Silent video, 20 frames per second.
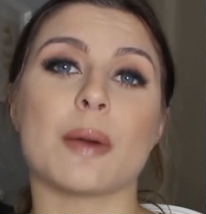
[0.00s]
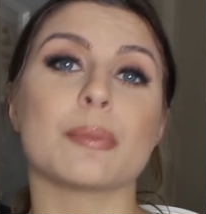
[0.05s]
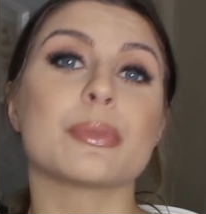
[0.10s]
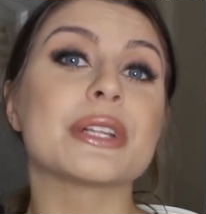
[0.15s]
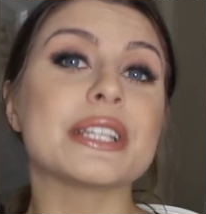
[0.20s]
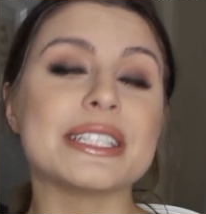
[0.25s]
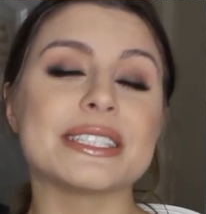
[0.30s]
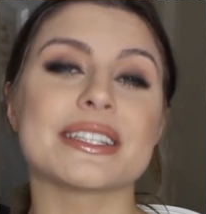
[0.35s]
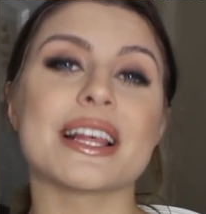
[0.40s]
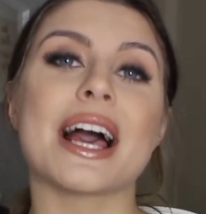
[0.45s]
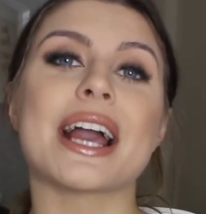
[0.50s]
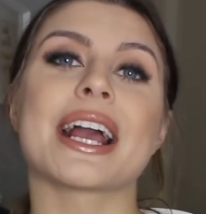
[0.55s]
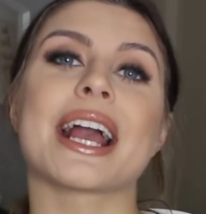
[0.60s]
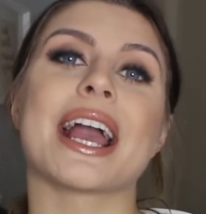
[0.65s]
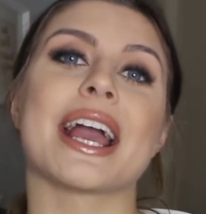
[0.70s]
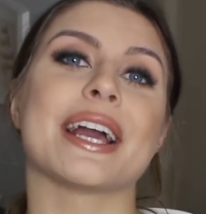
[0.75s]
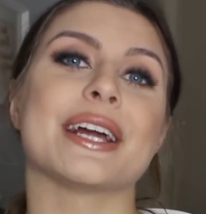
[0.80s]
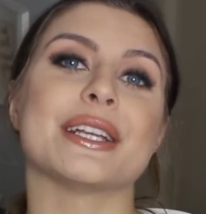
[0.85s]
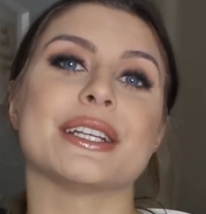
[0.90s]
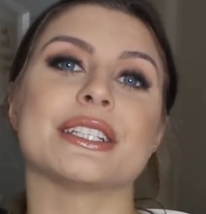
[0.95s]
Please like
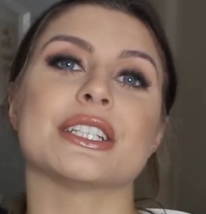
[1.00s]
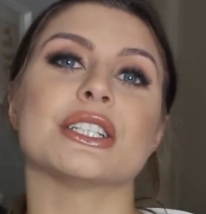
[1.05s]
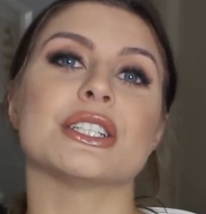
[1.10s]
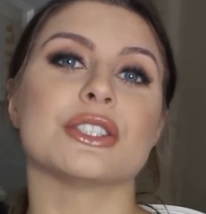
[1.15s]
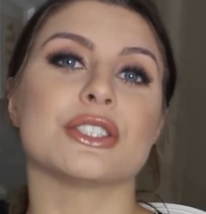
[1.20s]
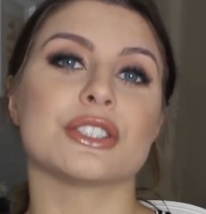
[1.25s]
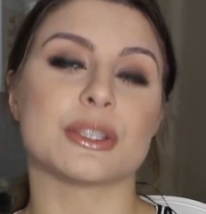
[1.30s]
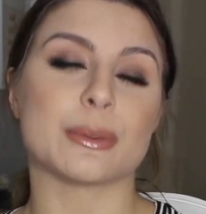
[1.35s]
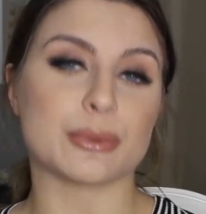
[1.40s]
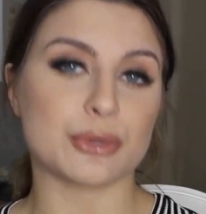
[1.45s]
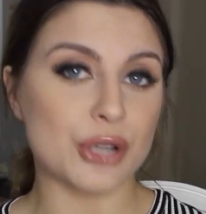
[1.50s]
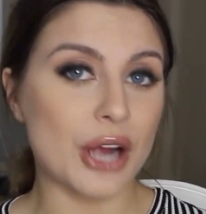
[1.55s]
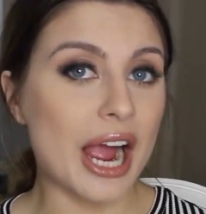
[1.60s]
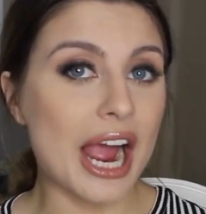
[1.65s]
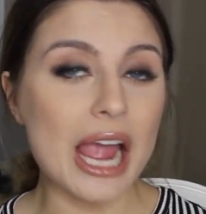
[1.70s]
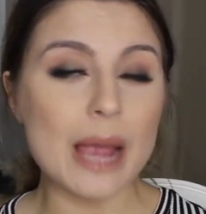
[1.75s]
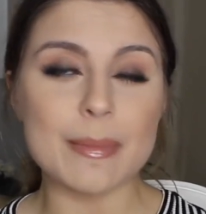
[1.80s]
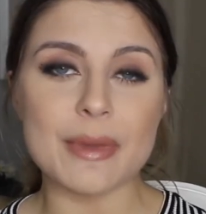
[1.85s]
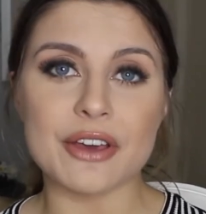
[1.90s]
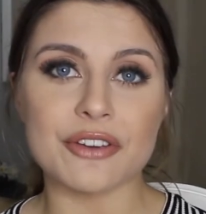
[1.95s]
and
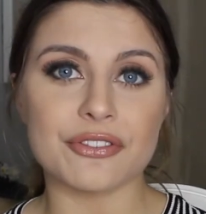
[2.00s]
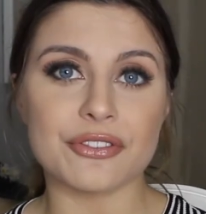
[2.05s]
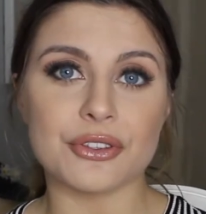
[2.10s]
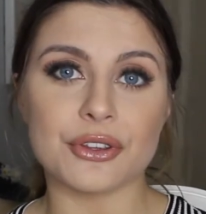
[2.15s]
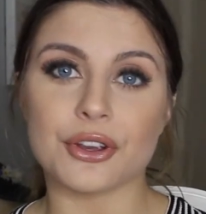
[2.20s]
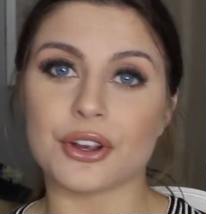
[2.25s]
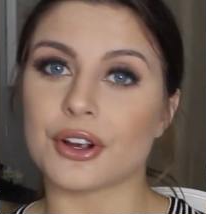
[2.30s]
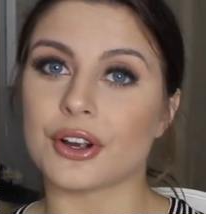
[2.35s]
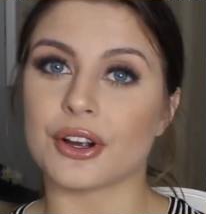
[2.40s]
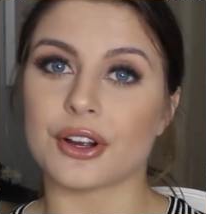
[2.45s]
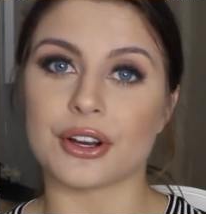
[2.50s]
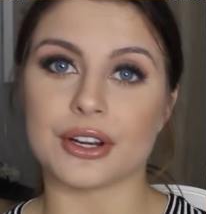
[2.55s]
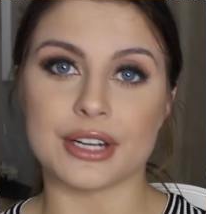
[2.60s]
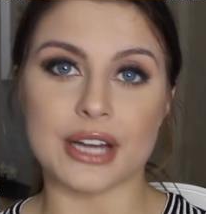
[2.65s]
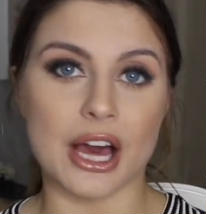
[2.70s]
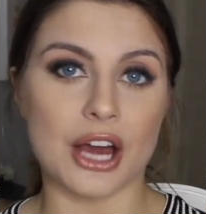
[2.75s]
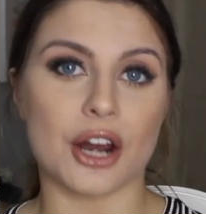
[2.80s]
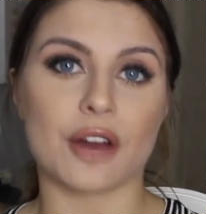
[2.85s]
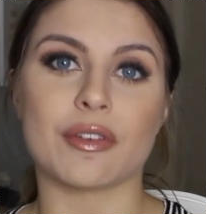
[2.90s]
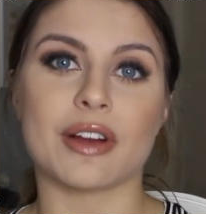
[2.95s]
subscribe if you're
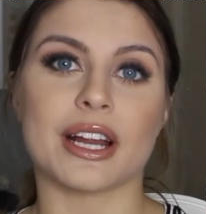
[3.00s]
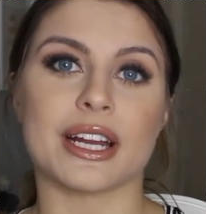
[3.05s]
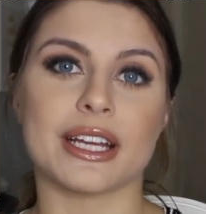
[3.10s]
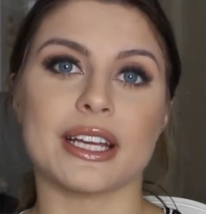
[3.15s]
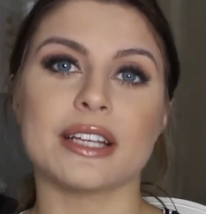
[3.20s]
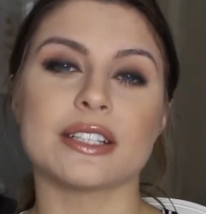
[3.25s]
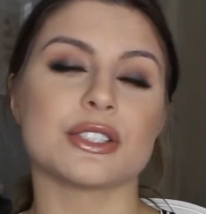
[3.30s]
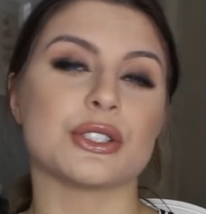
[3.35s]
not already,